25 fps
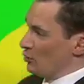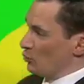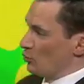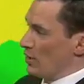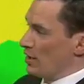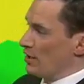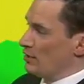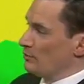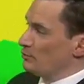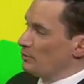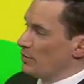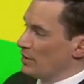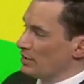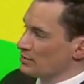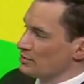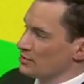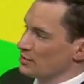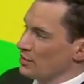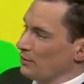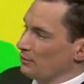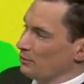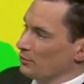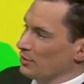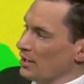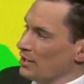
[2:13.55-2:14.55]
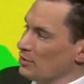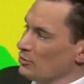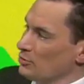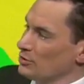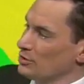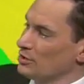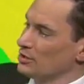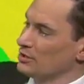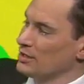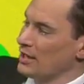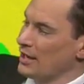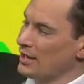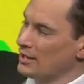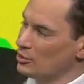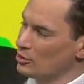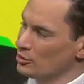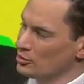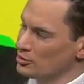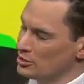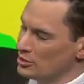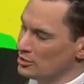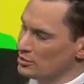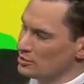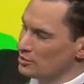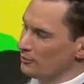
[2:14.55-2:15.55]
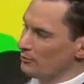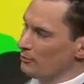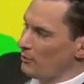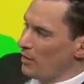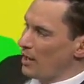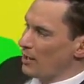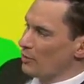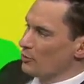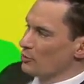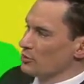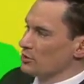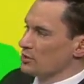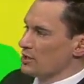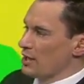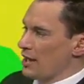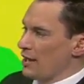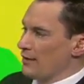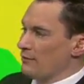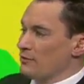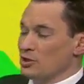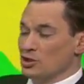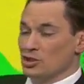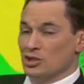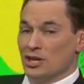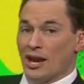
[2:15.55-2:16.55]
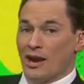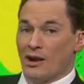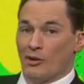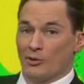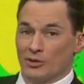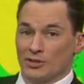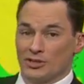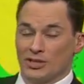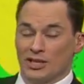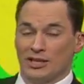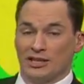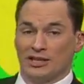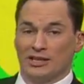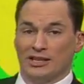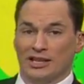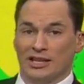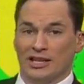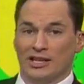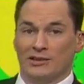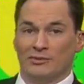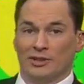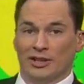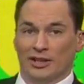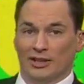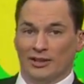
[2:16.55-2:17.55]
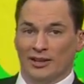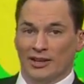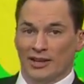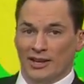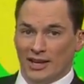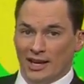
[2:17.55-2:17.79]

Rain picks up later in the day, could see some moderate to heavy showers into the evening,